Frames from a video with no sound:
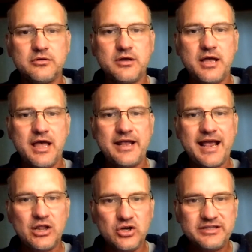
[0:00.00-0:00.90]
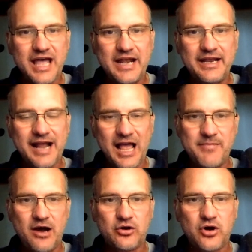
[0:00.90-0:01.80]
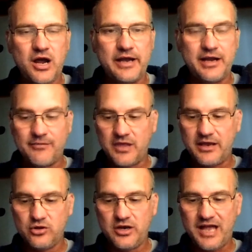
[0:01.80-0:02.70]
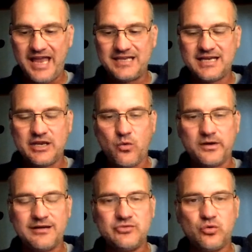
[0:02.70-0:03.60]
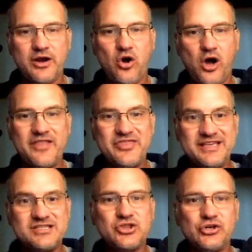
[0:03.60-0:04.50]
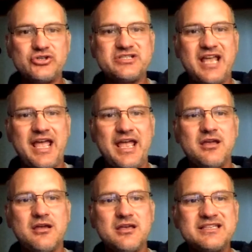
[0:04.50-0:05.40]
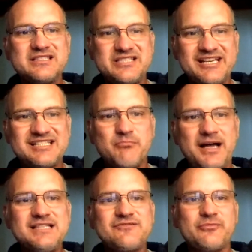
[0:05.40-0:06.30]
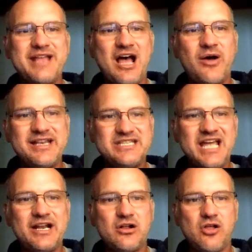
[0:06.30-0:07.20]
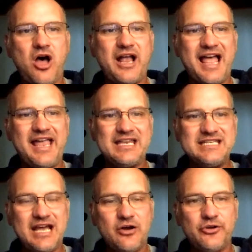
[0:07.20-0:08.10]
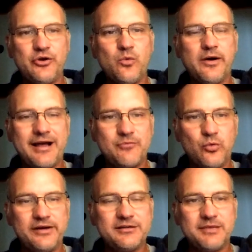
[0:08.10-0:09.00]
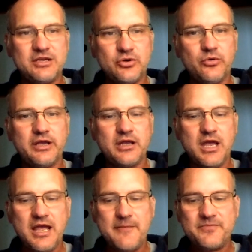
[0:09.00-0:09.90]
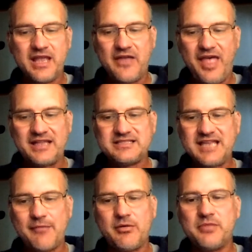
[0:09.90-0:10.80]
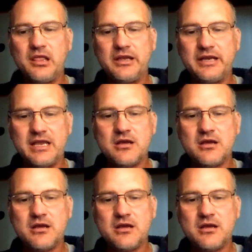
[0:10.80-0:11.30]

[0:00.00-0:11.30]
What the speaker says: And I looked at it and I about cried. I'm like, look, I can tell you what I'm doing on this Thursday, 6 months from now at 10 o'clock. I can tell you what I'm going to be doing. And that stability